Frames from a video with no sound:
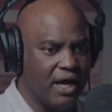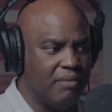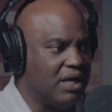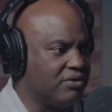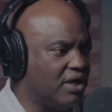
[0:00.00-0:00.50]

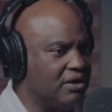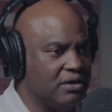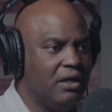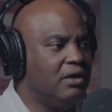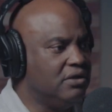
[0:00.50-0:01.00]
not trying to
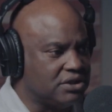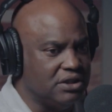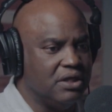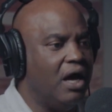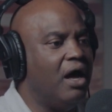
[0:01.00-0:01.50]

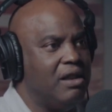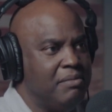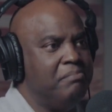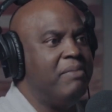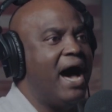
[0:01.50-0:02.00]

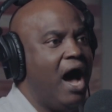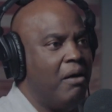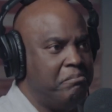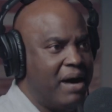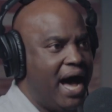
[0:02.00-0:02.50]
I'll
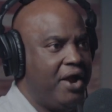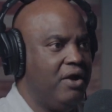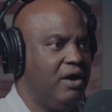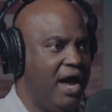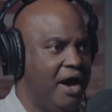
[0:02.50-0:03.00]
buy
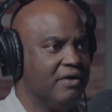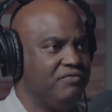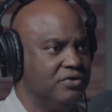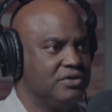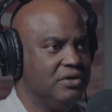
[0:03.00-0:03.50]
her out of
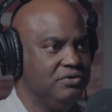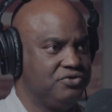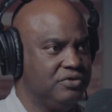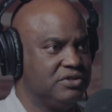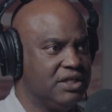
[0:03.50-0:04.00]
your
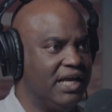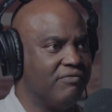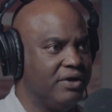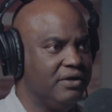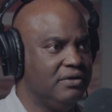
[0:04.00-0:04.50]

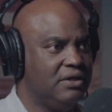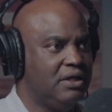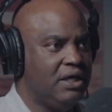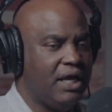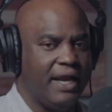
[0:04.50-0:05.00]
slavery.
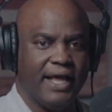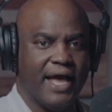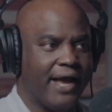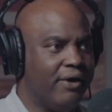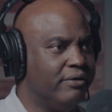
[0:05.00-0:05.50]
And the
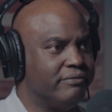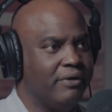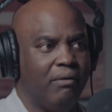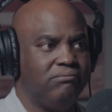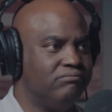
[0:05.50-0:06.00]
guy goes,
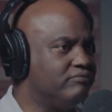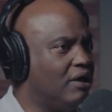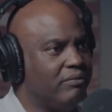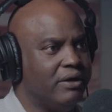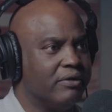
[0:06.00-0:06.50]
no,
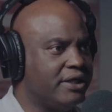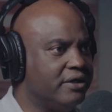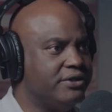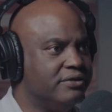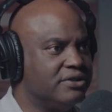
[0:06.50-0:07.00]
we're going to
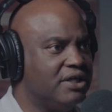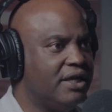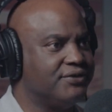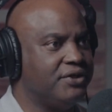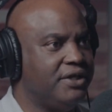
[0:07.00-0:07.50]
kill you
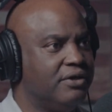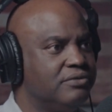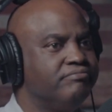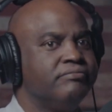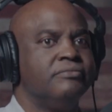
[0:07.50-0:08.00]
instead. So he goes,
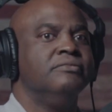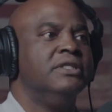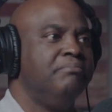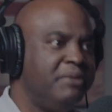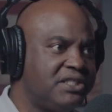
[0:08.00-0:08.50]

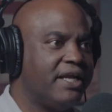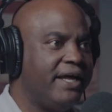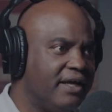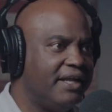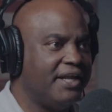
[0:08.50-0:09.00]

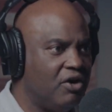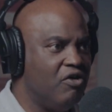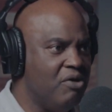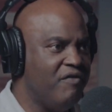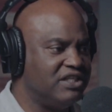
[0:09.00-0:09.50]
mistake. And then the
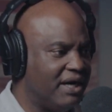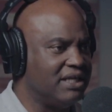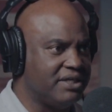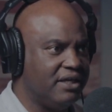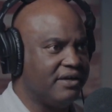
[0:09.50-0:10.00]
whole movie's about
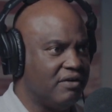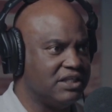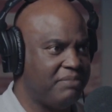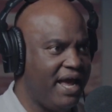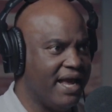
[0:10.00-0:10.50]
him killing all
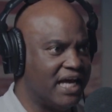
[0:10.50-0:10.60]
these bad